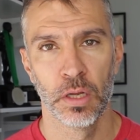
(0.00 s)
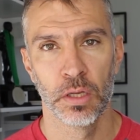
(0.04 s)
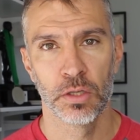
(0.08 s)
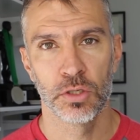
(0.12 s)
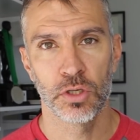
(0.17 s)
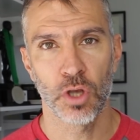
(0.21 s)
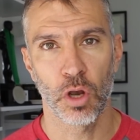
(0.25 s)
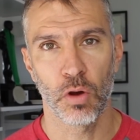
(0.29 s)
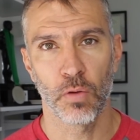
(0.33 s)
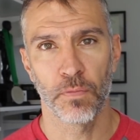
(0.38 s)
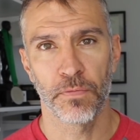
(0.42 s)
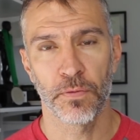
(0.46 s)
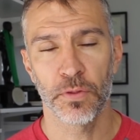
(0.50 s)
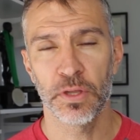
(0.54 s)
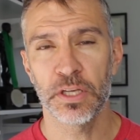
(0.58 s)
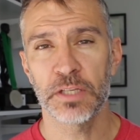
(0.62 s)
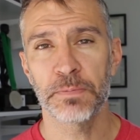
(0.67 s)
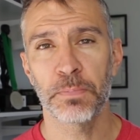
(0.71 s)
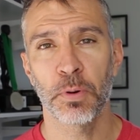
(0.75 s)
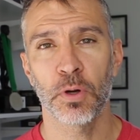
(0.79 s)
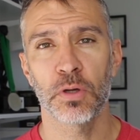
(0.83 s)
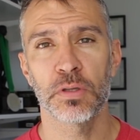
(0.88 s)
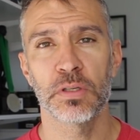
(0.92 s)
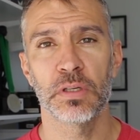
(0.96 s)
So for
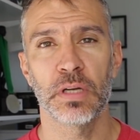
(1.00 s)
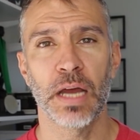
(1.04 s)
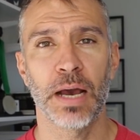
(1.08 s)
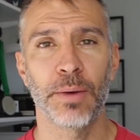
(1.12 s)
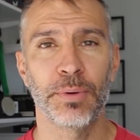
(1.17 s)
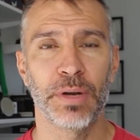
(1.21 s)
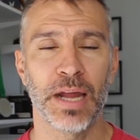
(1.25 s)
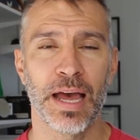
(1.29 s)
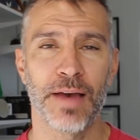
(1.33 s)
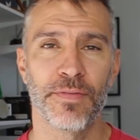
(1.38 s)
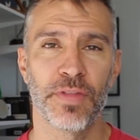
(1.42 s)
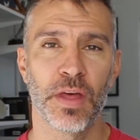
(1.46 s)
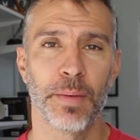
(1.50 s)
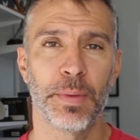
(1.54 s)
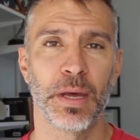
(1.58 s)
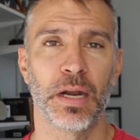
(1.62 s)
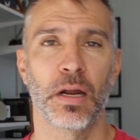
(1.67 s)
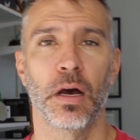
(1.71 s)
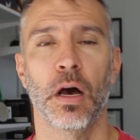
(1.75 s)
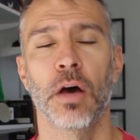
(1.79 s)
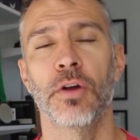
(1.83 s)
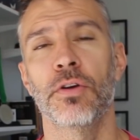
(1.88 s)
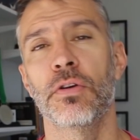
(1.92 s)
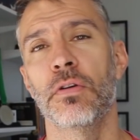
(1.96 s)
this person, I would have them at
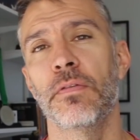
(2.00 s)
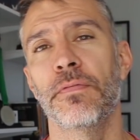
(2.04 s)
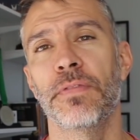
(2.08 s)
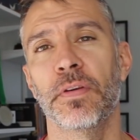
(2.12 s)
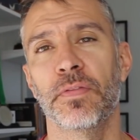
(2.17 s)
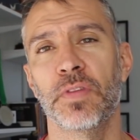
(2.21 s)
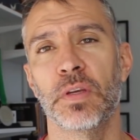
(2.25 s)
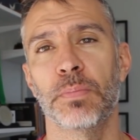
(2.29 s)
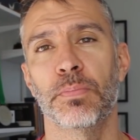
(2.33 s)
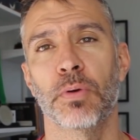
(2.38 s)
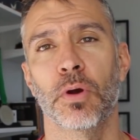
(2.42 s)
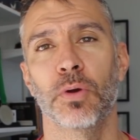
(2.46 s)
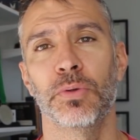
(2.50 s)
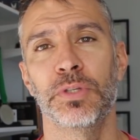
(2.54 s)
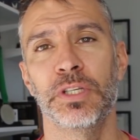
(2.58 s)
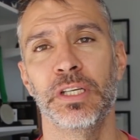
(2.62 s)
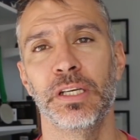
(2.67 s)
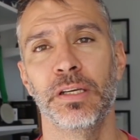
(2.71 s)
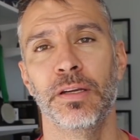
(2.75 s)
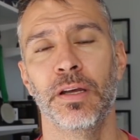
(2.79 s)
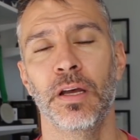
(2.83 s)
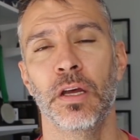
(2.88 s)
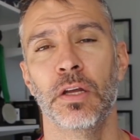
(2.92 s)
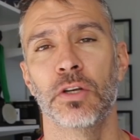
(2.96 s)
150
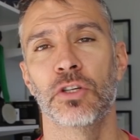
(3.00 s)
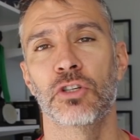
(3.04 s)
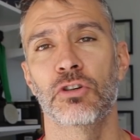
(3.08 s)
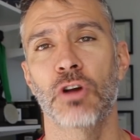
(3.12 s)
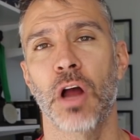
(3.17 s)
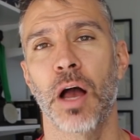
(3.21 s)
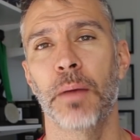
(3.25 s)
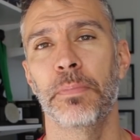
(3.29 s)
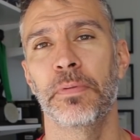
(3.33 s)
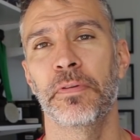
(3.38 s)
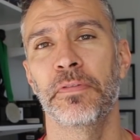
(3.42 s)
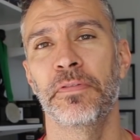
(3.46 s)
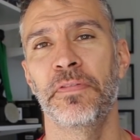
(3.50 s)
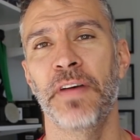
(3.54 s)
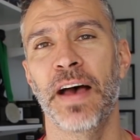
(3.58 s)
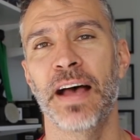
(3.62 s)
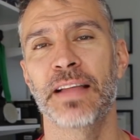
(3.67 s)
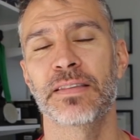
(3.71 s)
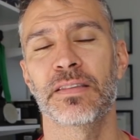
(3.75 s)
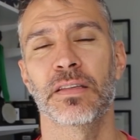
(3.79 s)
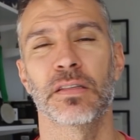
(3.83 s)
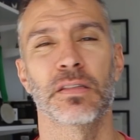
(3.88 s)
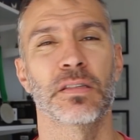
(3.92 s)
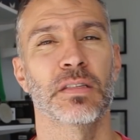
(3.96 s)
protein, drop
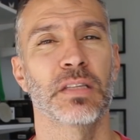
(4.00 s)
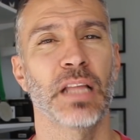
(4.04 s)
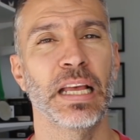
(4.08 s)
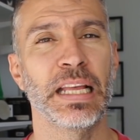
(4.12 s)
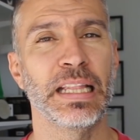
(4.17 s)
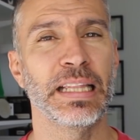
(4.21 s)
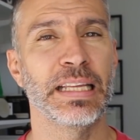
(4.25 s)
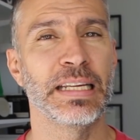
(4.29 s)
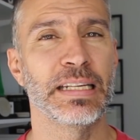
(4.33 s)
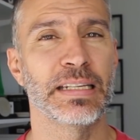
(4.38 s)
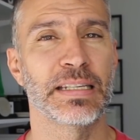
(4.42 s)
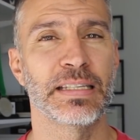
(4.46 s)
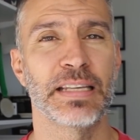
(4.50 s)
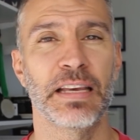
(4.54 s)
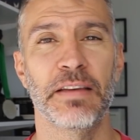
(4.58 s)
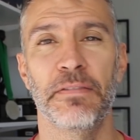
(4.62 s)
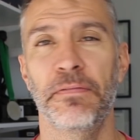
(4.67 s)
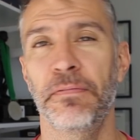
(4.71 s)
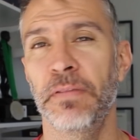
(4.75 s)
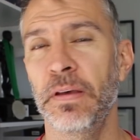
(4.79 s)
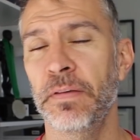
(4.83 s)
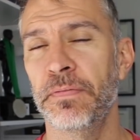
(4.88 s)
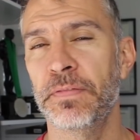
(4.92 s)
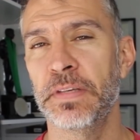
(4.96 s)
fats slightly to say
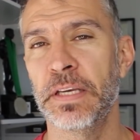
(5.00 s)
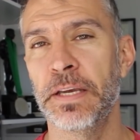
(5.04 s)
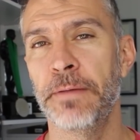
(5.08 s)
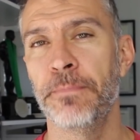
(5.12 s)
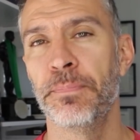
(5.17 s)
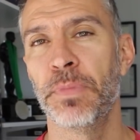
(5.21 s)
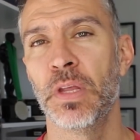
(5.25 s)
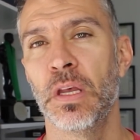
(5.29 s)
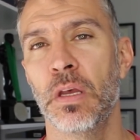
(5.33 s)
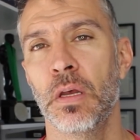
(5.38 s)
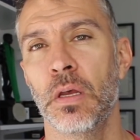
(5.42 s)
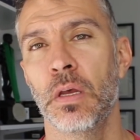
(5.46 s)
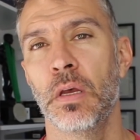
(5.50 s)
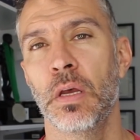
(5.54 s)
50,